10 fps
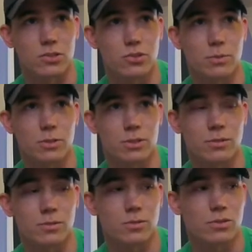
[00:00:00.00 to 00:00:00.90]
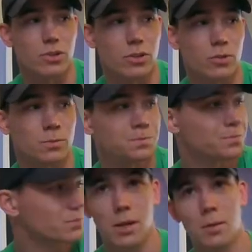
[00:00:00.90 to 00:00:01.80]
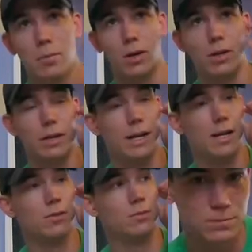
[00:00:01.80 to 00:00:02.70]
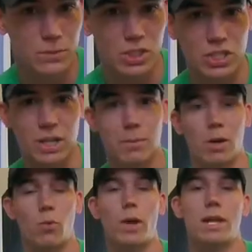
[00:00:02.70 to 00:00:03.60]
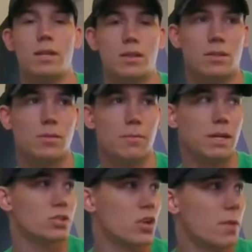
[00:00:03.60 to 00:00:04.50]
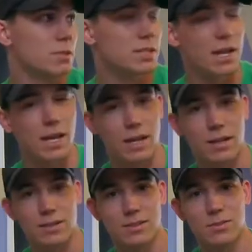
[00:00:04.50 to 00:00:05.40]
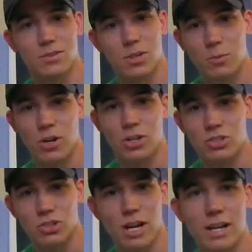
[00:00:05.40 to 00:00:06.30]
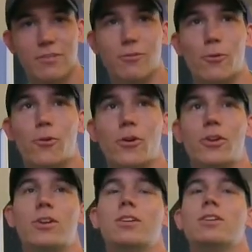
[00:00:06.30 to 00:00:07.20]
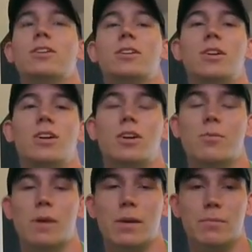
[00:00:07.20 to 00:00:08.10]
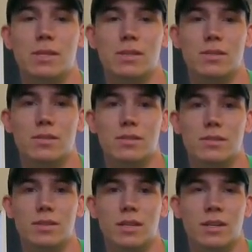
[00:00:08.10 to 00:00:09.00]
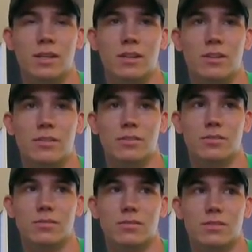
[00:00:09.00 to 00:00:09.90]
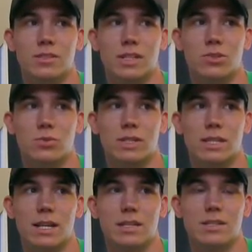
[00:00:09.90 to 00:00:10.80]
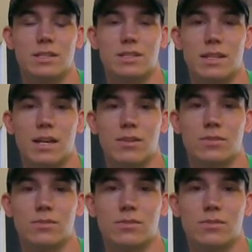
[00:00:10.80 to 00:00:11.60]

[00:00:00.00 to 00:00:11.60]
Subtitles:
the description. So, but now I'm gonna check my weight, make sure I'm staying somewhat on track for my meet in 6 weeks, I guess it is now.